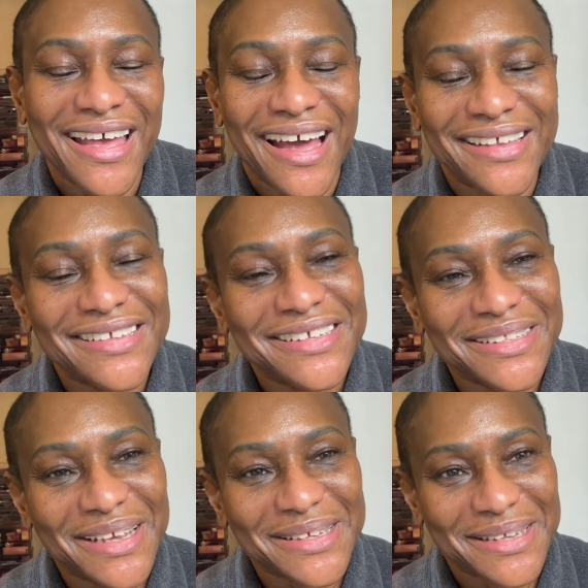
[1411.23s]
And until
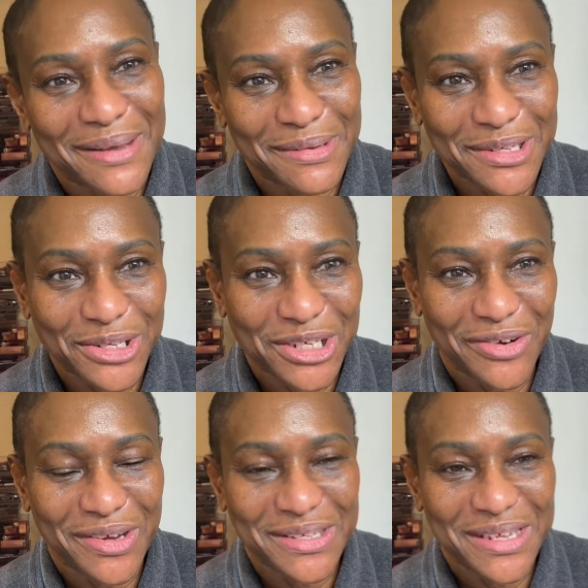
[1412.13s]
next time, this is
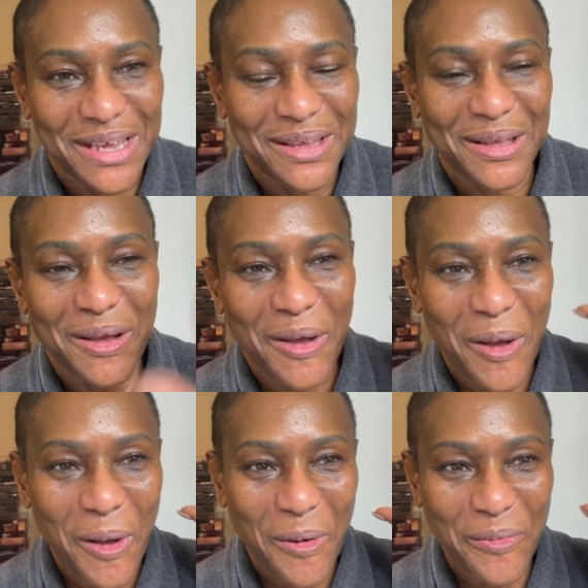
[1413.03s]
Sharon saying
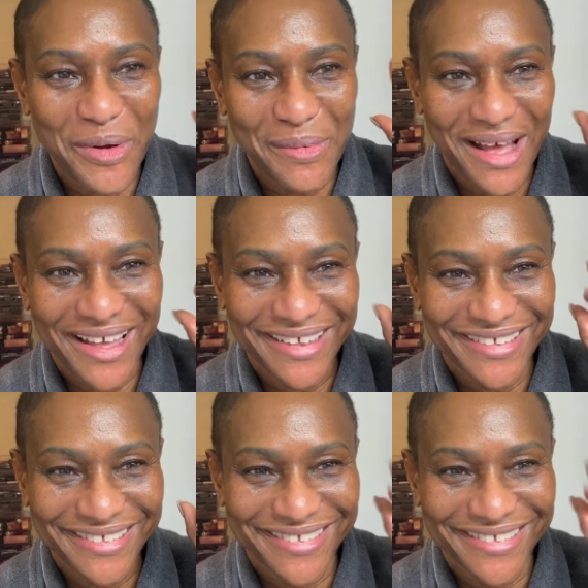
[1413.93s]
bye-bye.